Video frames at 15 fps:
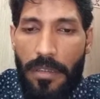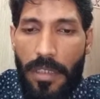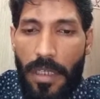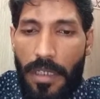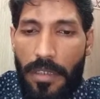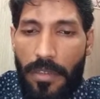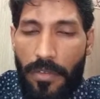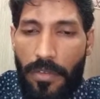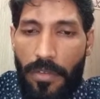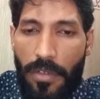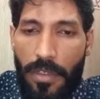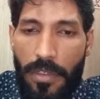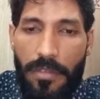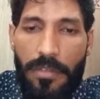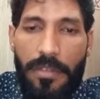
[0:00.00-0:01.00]
and so
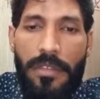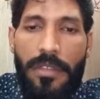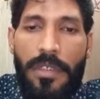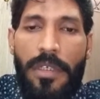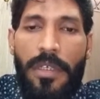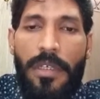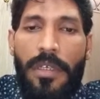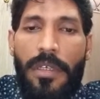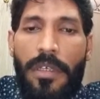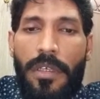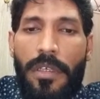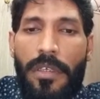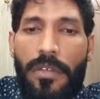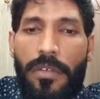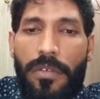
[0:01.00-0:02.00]
on.
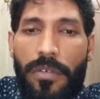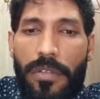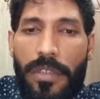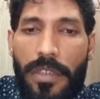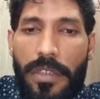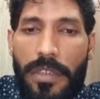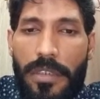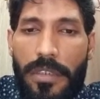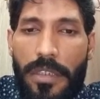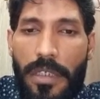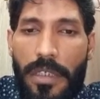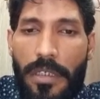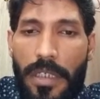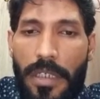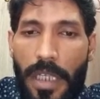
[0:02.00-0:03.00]
So this is
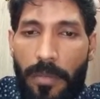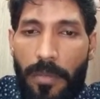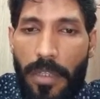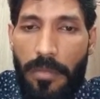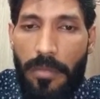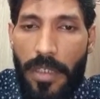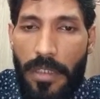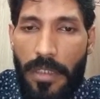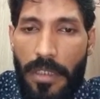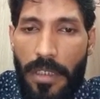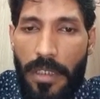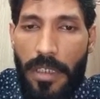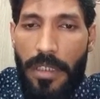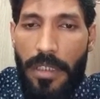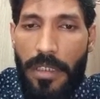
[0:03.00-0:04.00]
the tabular method.
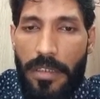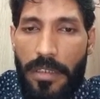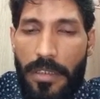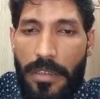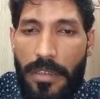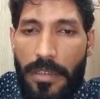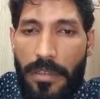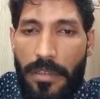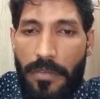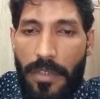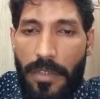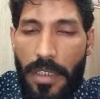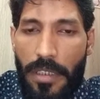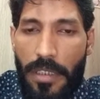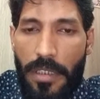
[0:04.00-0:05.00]
In this
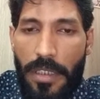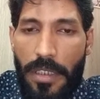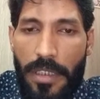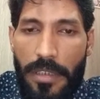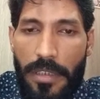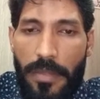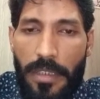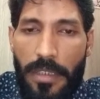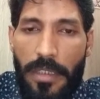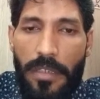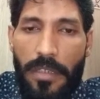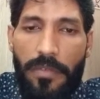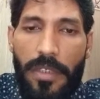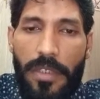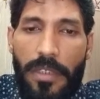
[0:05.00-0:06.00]

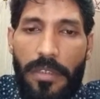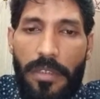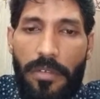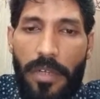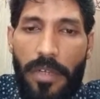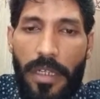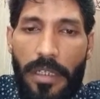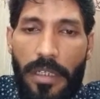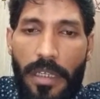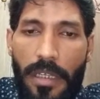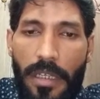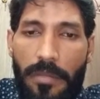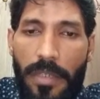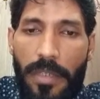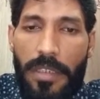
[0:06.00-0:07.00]
method we write the
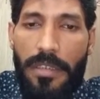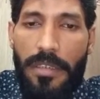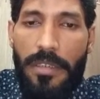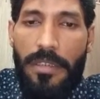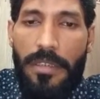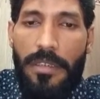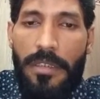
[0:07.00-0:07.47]
elements